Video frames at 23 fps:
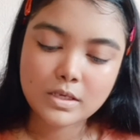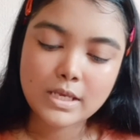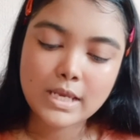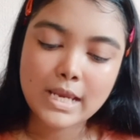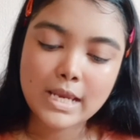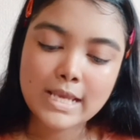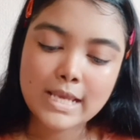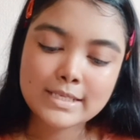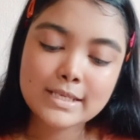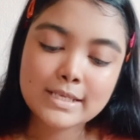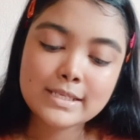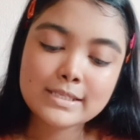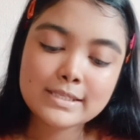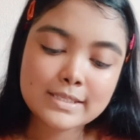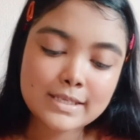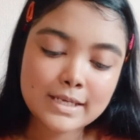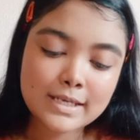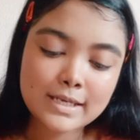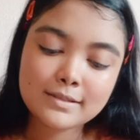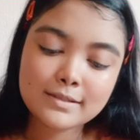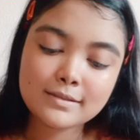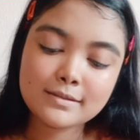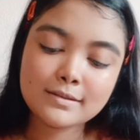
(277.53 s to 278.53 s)
As I
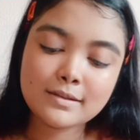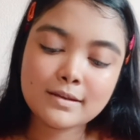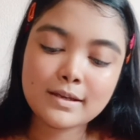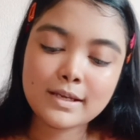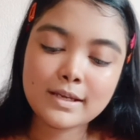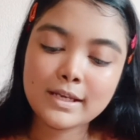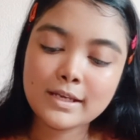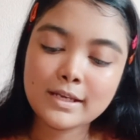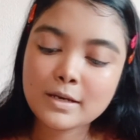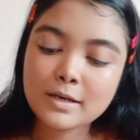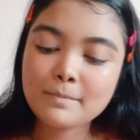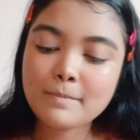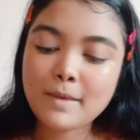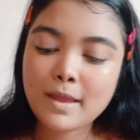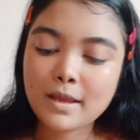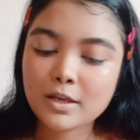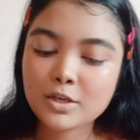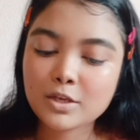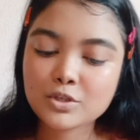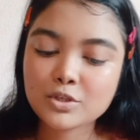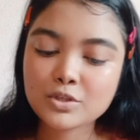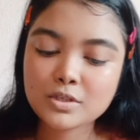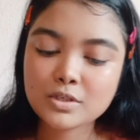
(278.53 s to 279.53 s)
said, the inner
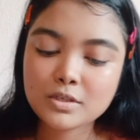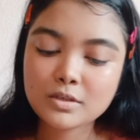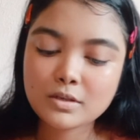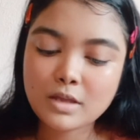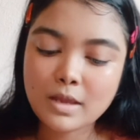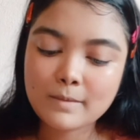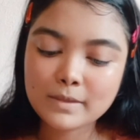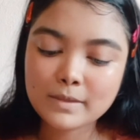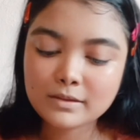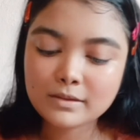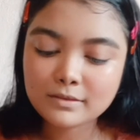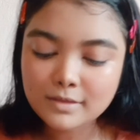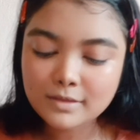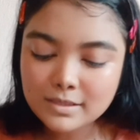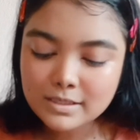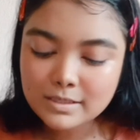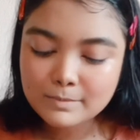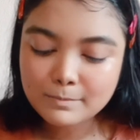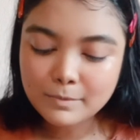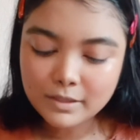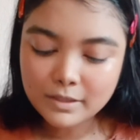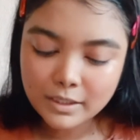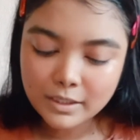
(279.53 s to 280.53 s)
packaging, this
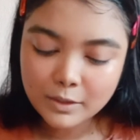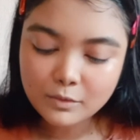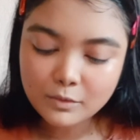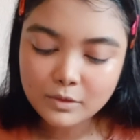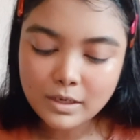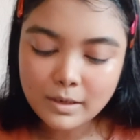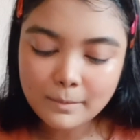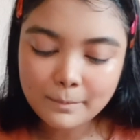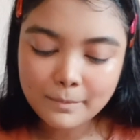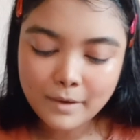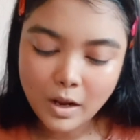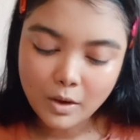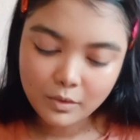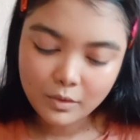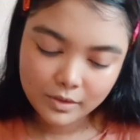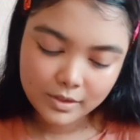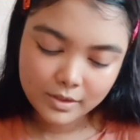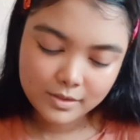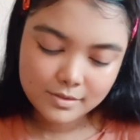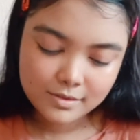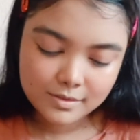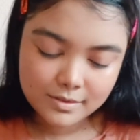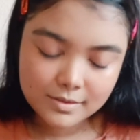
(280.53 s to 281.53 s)
particular brow
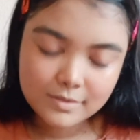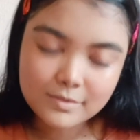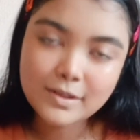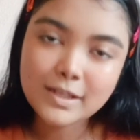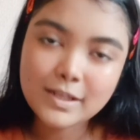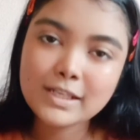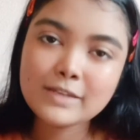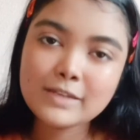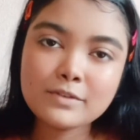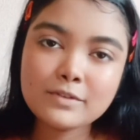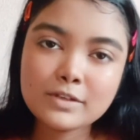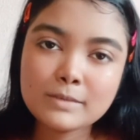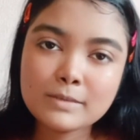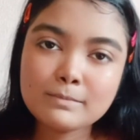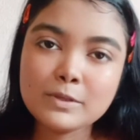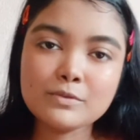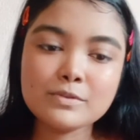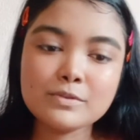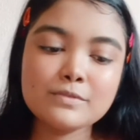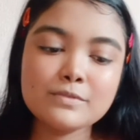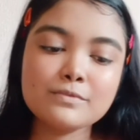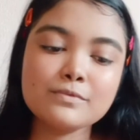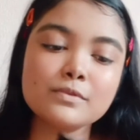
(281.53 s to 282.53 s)
kit, it's really very
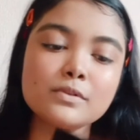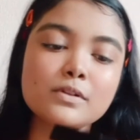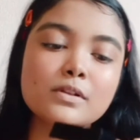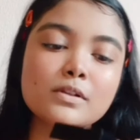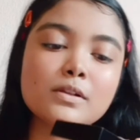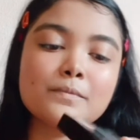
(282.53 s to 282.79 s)
beautiful.